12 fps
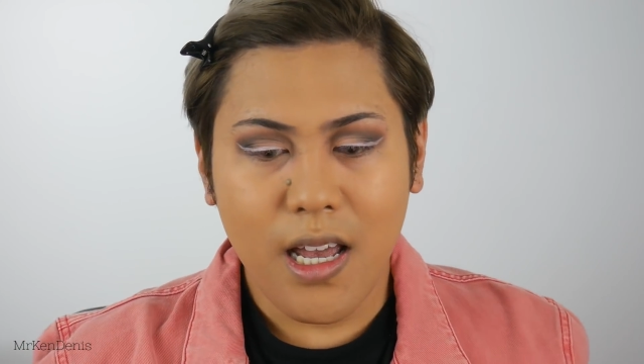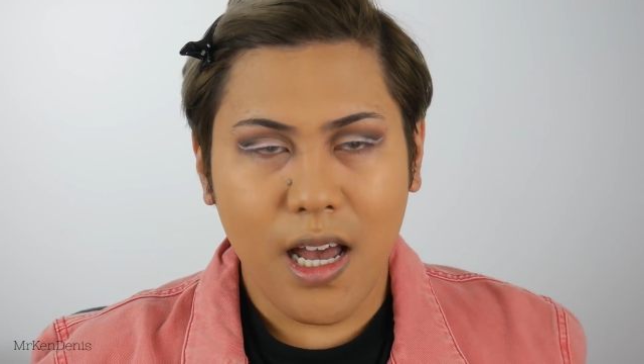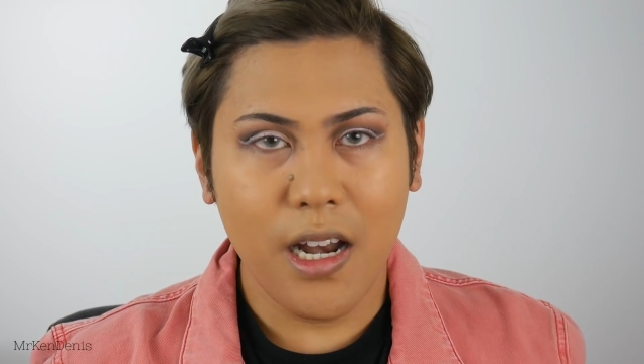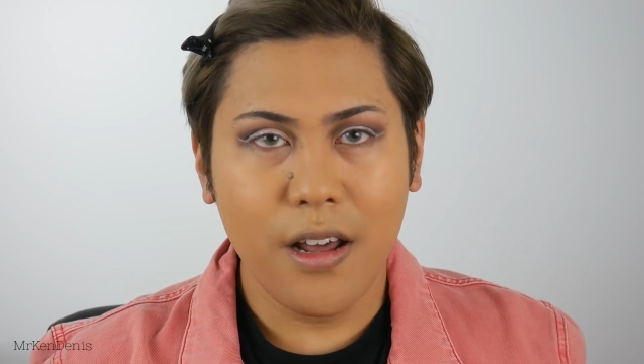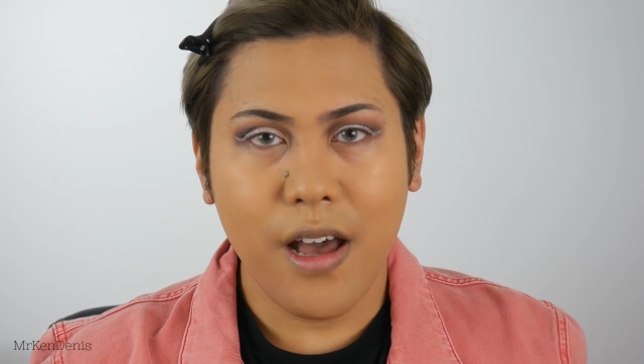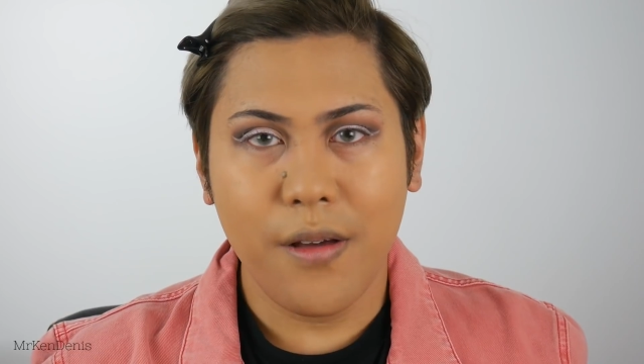
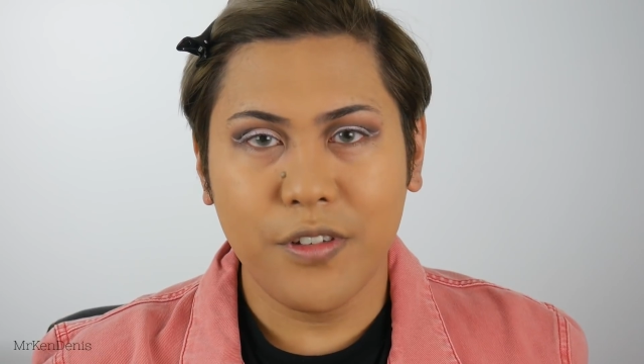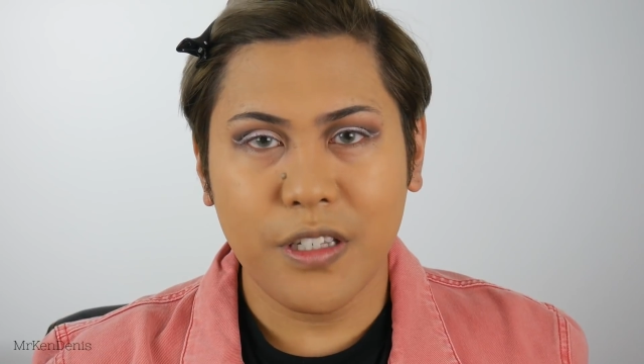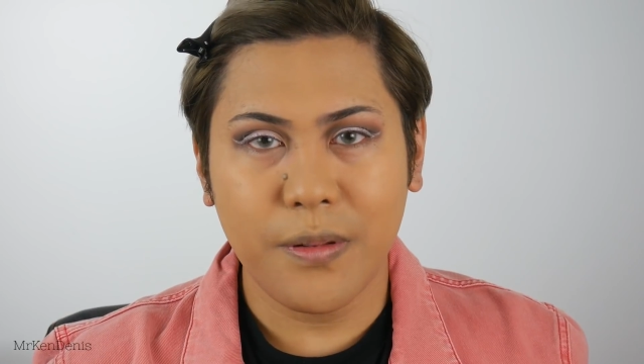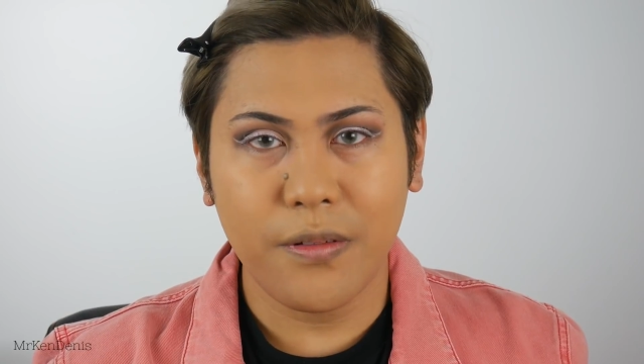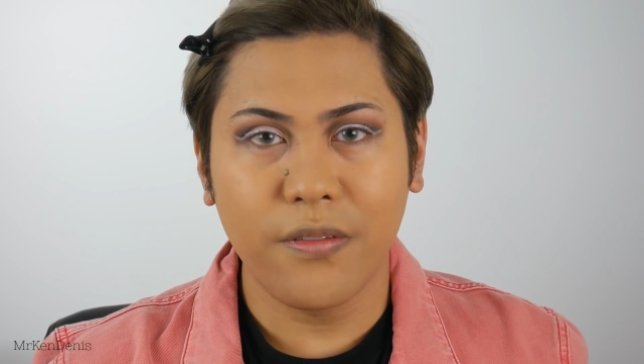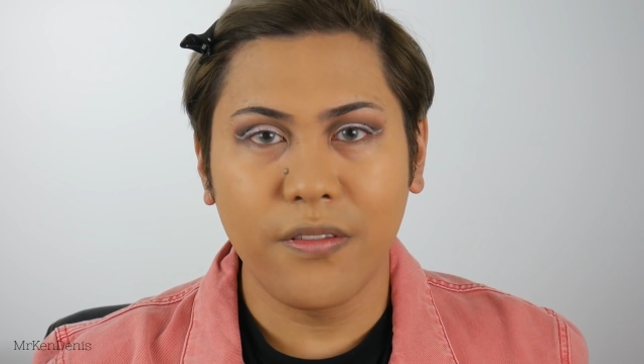I don't know, I've just
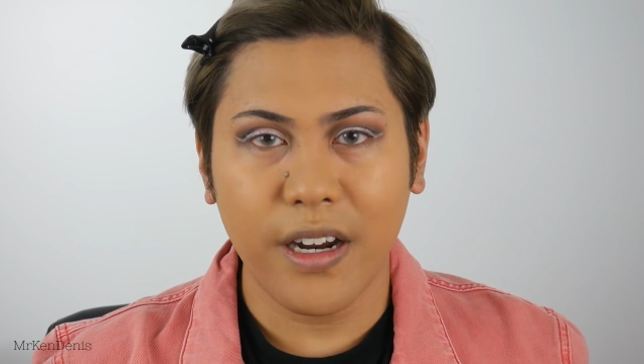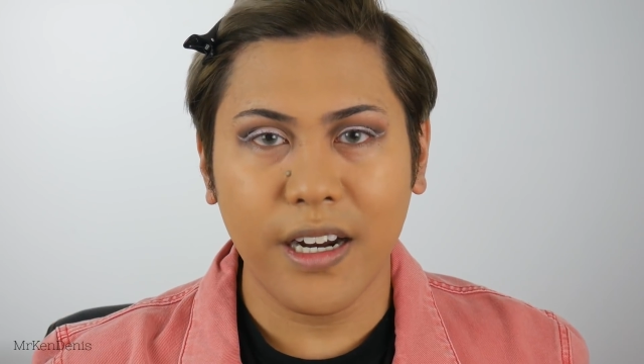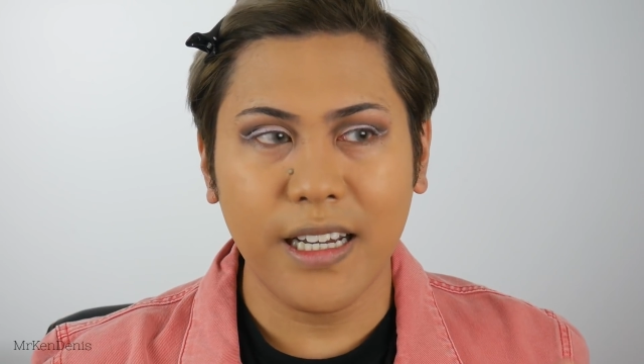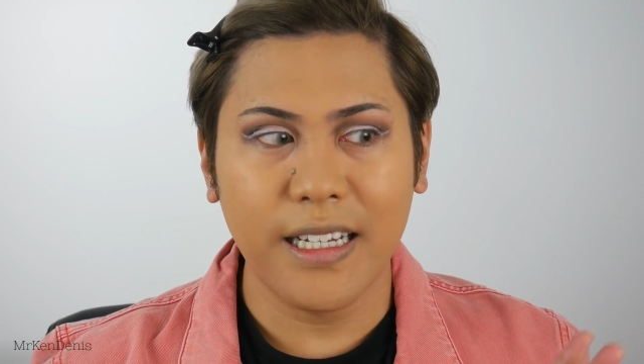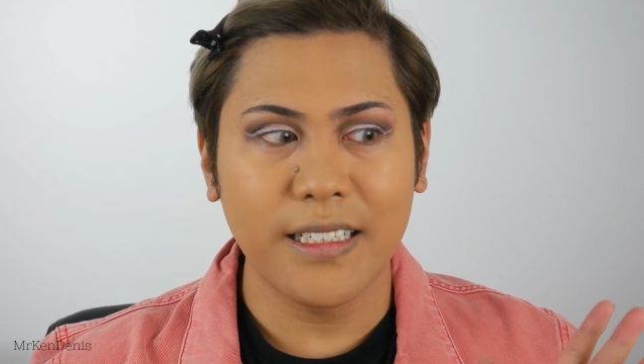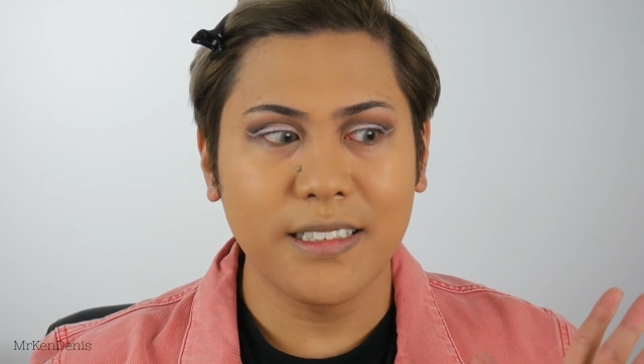been
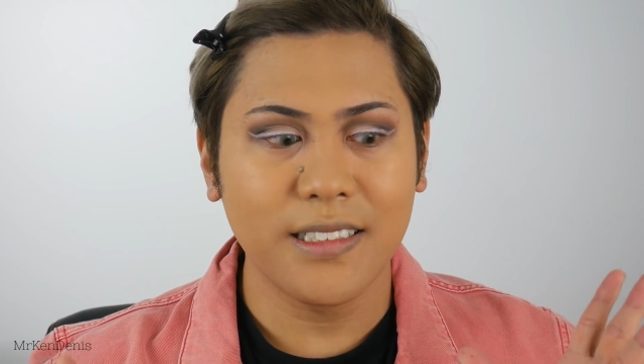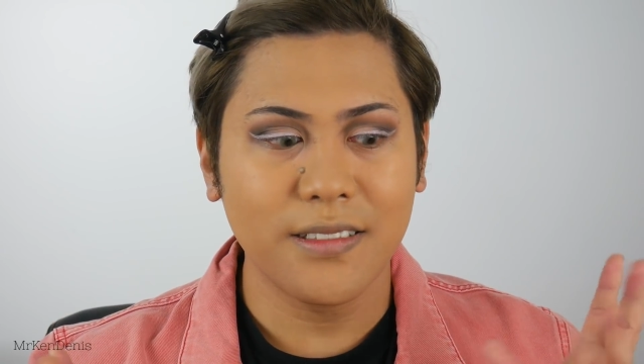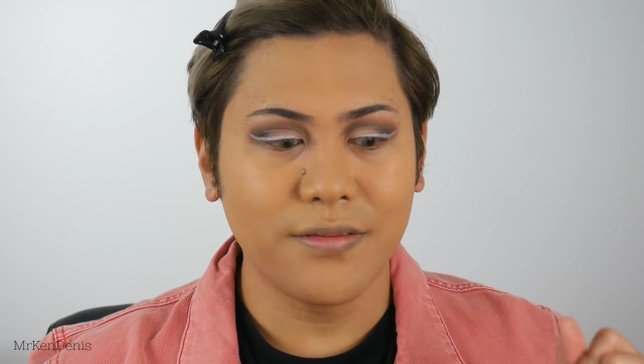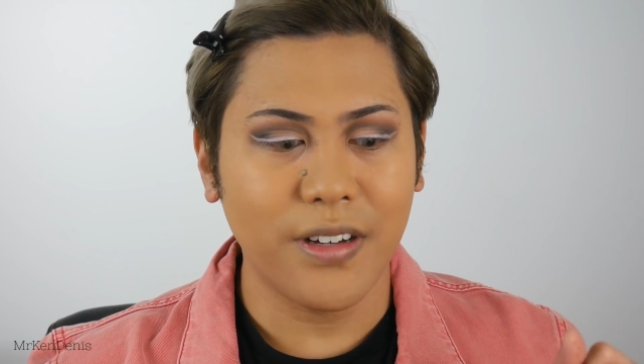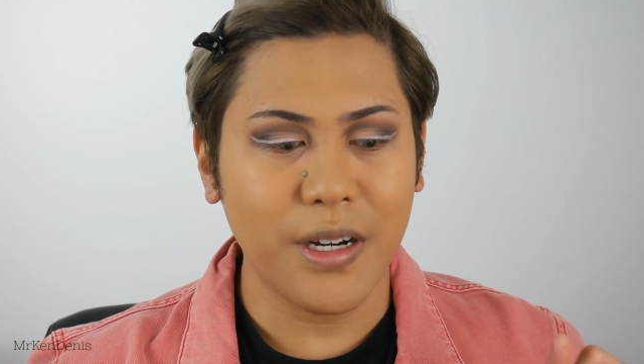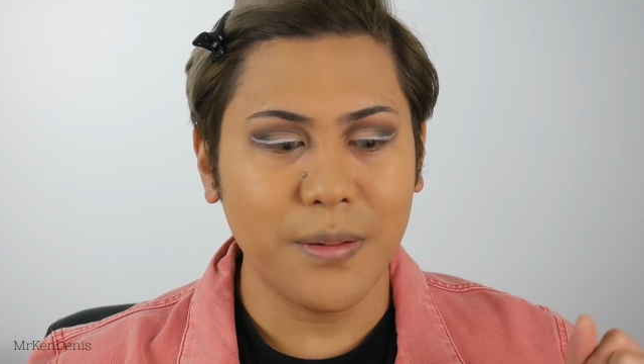very
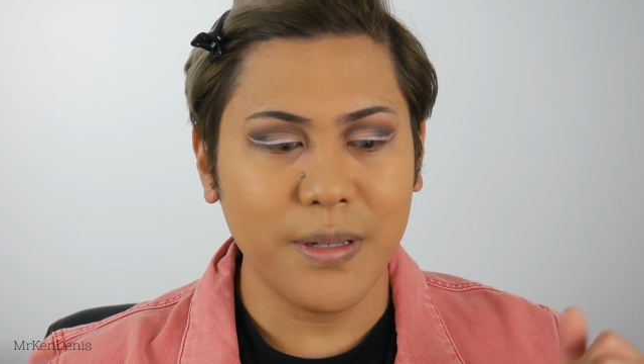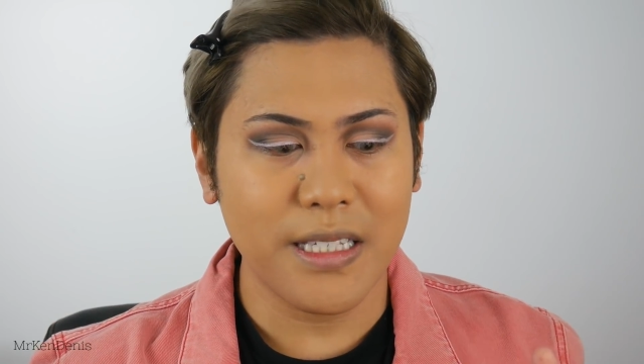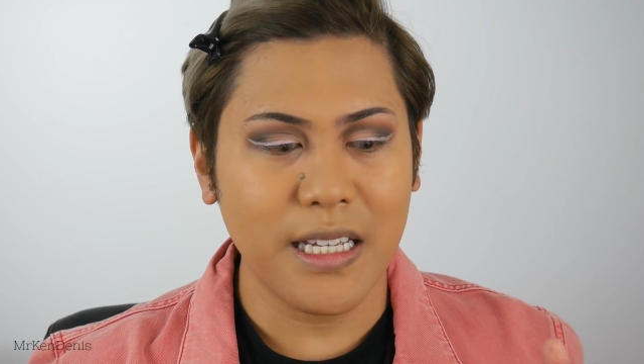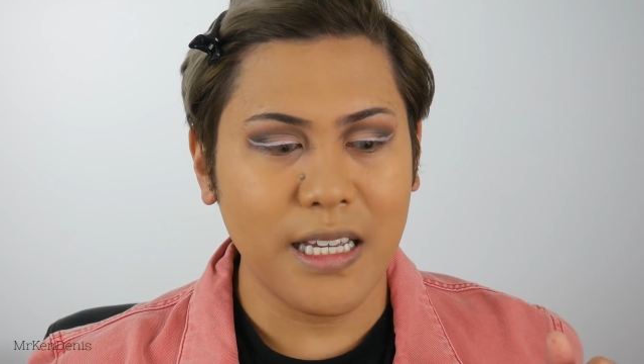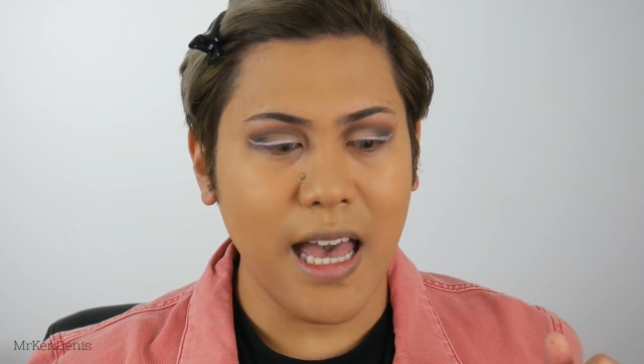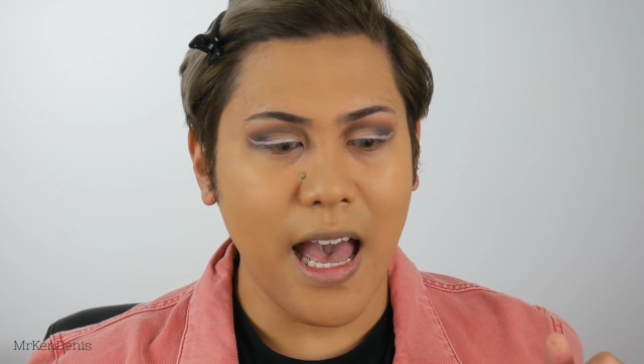busy,